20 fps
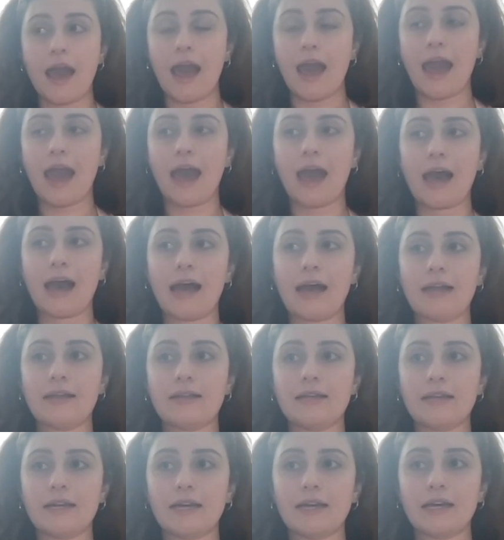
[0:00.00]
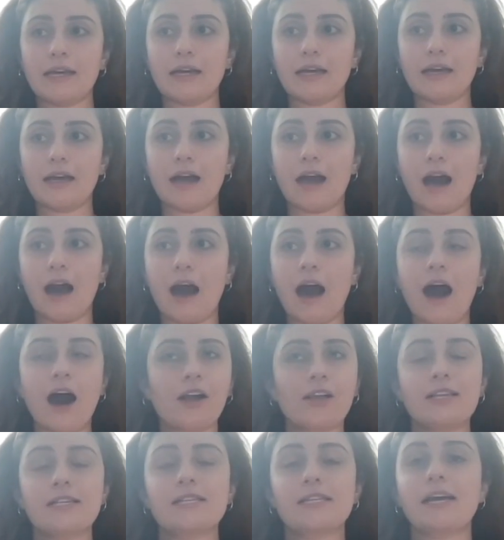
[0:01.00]
And
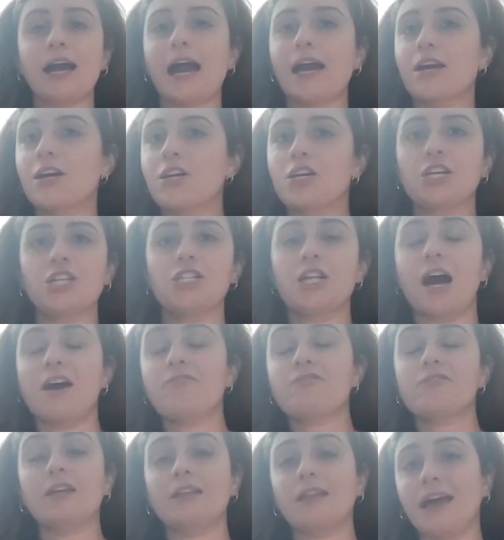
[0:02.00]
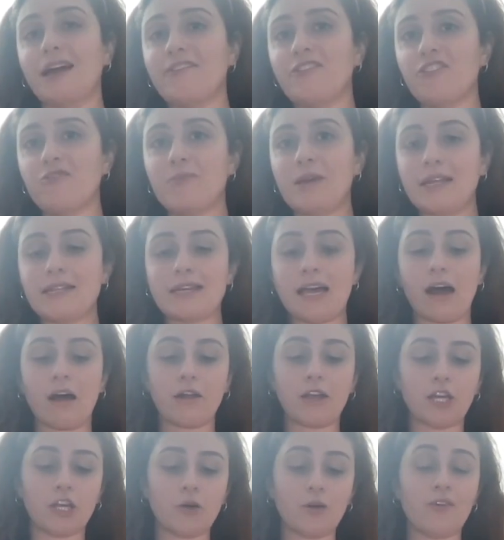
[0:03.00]
honestly, I could not for the life of me tell
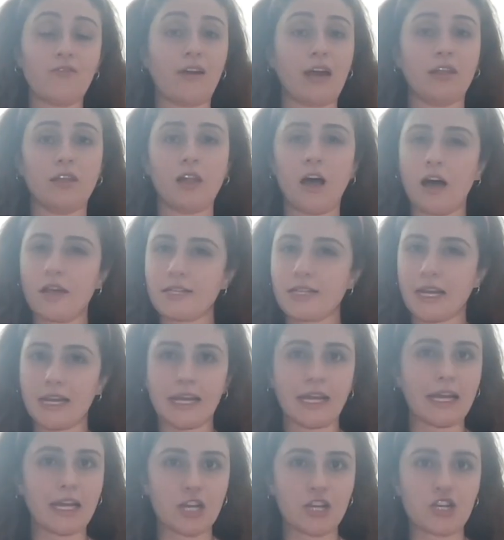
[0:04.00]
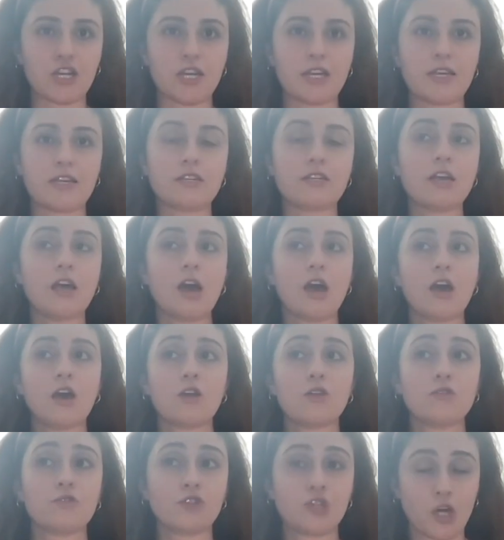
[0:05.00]
you if I lost any inches
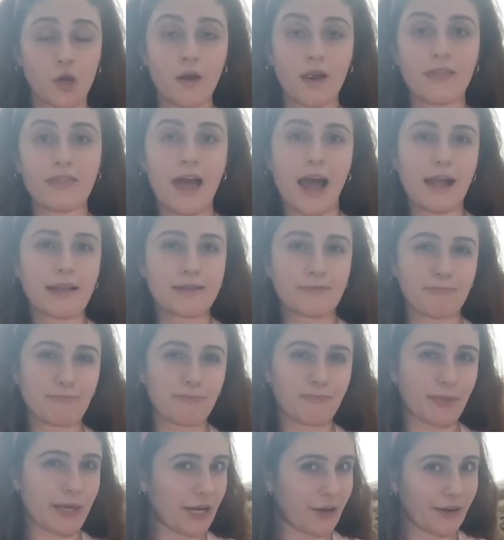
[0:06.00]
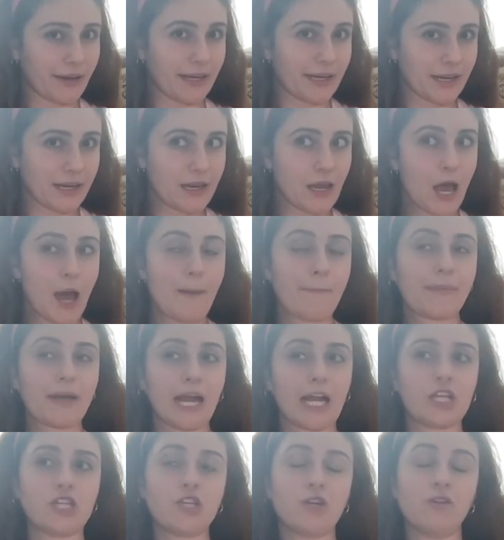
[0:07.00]
during that period, but
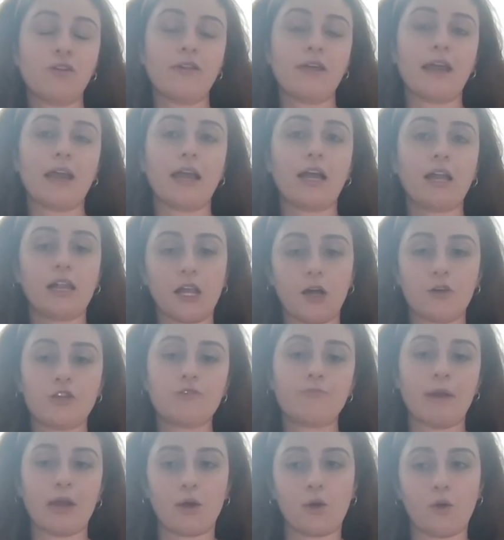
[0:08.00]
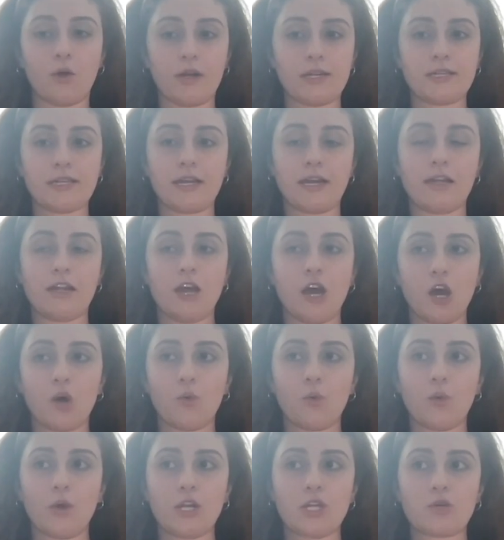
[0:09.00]
I do know that I closed my corset,
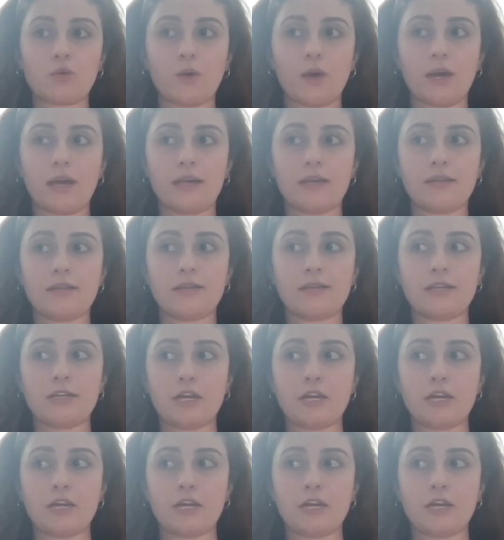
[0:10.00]
which was